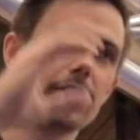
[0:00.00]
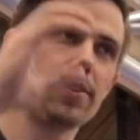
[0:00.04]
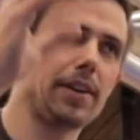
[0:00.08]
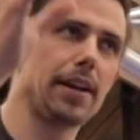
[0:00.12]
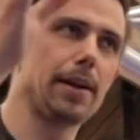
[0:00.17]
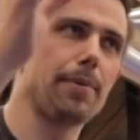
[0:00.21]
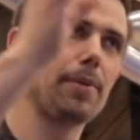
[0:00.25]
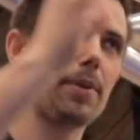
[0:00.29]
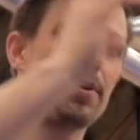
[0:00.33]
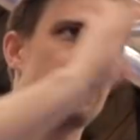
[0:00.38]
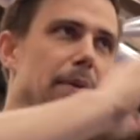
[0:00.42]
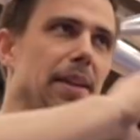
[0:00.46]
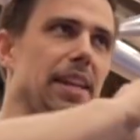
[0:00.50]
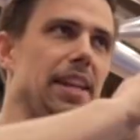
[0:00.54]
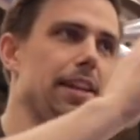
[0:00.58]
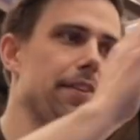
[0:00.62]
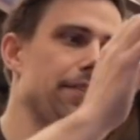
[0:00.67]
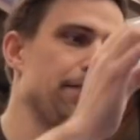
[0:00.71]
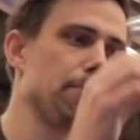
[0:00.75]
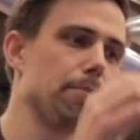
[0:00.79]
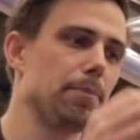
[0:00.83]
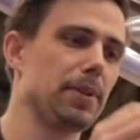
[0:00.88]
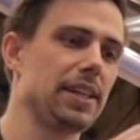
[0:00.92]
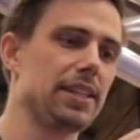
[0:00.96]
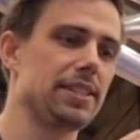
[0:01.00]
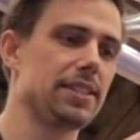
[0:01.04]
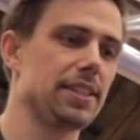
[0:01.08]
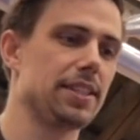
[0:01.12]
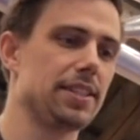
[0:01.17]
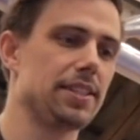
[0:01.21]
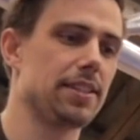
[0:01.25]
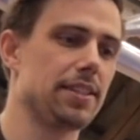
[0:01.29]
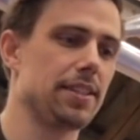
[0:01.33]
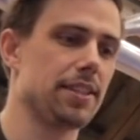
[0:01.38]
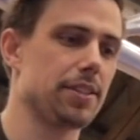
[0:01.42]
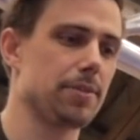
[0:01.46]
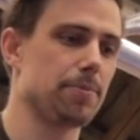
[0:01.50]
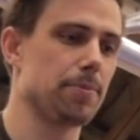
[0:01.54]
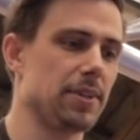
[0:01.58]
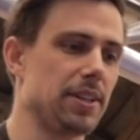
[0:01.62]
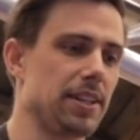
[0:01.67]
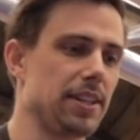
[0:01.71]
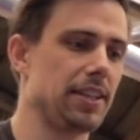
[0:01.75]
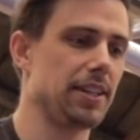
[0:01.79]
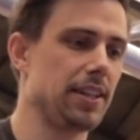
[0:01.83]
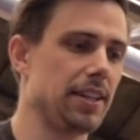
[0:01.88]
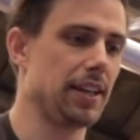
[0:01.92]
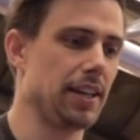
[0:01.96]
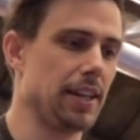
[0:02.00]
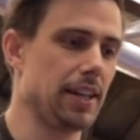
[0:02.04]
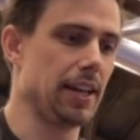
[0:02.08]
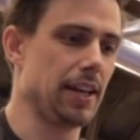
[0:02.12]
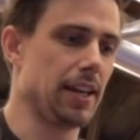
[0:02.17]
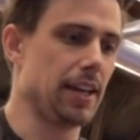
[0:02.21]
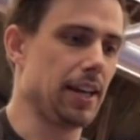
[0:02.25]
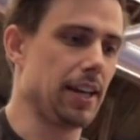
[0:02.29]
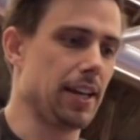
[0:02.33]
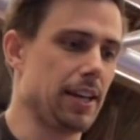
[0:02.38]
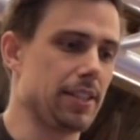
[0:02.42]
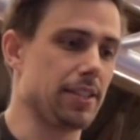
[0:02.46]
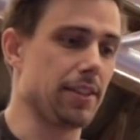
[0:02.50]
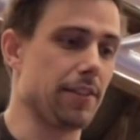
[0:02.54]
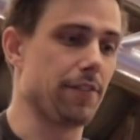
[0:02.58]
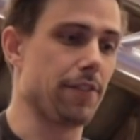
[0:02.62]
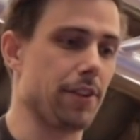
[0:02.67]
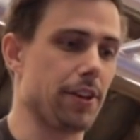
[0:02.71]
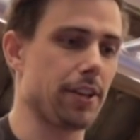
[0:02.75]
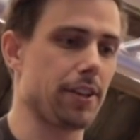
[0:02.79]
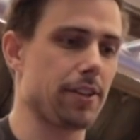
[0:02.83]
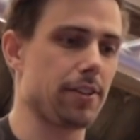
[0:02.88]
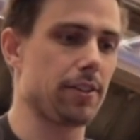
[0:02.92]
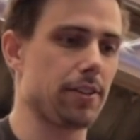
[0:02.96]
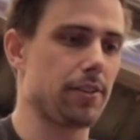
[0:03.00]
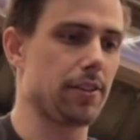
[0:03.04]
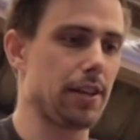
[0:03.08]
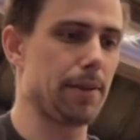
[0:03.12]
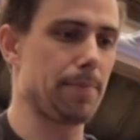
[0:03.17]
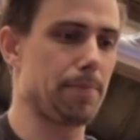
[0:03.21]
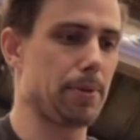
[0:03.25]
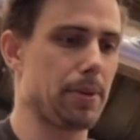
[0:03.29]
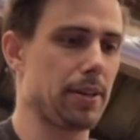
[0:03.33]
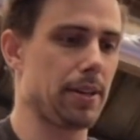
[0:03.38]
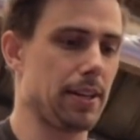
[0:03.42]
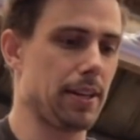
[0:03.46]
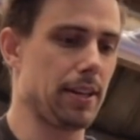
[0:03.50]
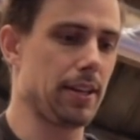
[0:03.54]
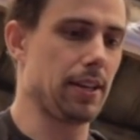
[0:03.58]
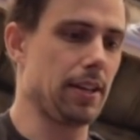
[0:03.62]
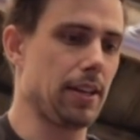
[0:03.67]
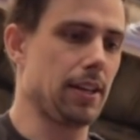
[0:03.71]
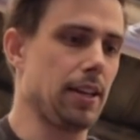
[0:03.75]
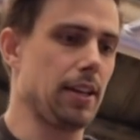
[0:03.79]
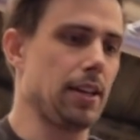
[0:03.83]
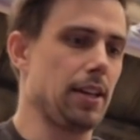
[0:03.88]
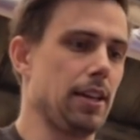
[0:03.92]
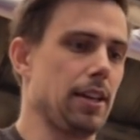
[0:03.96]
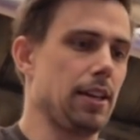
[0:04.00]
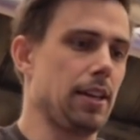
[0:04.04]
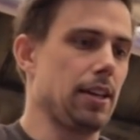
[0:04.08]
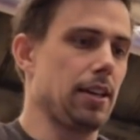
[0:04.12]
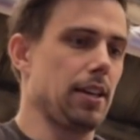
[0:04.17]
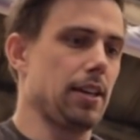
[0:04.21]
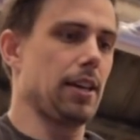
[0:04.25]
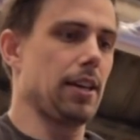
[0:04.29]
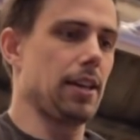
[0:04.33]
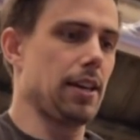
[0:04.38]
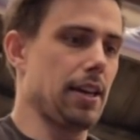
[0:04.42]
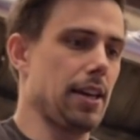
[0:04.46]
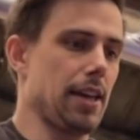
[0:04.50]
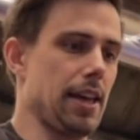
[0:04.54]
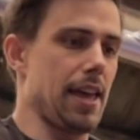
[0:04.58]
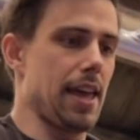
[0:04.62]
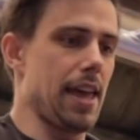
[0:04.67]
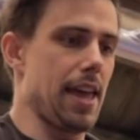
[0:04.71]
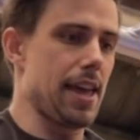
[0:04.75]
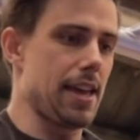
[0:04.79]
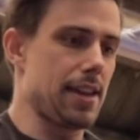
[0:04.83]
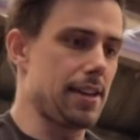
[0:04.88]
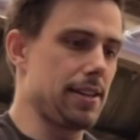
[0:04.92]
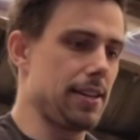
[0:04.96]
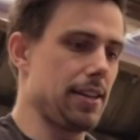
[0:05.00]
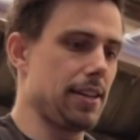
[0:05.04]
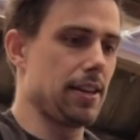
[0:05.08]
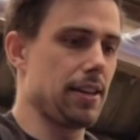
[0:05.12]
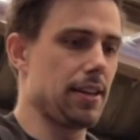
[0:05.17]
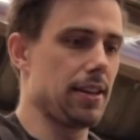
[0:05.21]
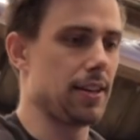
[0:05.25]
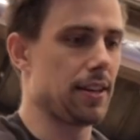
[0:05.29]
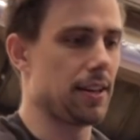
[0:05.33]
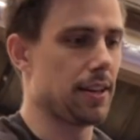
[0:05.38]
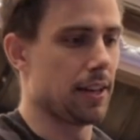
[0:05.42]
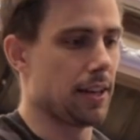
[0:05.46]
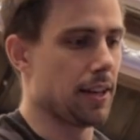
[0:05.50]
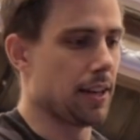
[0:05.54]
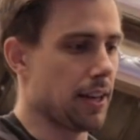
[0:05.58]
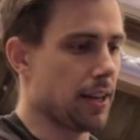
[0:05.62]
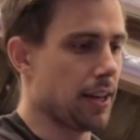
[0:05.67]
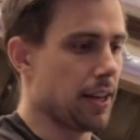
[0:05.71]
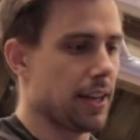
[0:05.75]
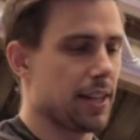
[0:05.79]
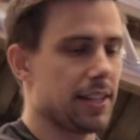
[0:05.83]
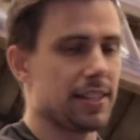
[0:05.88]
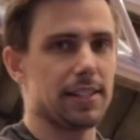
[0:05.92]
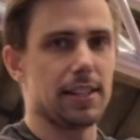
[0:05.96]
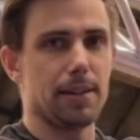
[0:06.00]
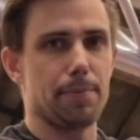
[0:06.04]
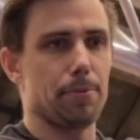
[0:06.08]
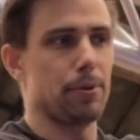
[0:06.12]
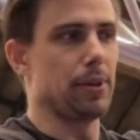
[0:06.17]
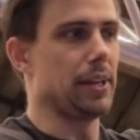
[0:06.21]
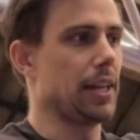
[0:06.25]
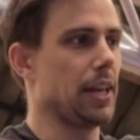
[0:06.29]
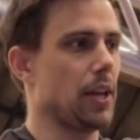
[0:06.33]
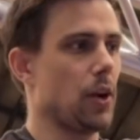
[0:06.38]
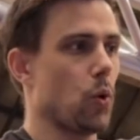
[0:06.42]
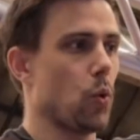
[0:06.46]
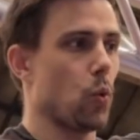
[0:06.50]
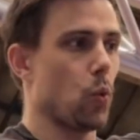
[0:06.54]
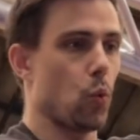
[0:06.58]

You grab it in many different places. This one, it's a vertical grip and slippery.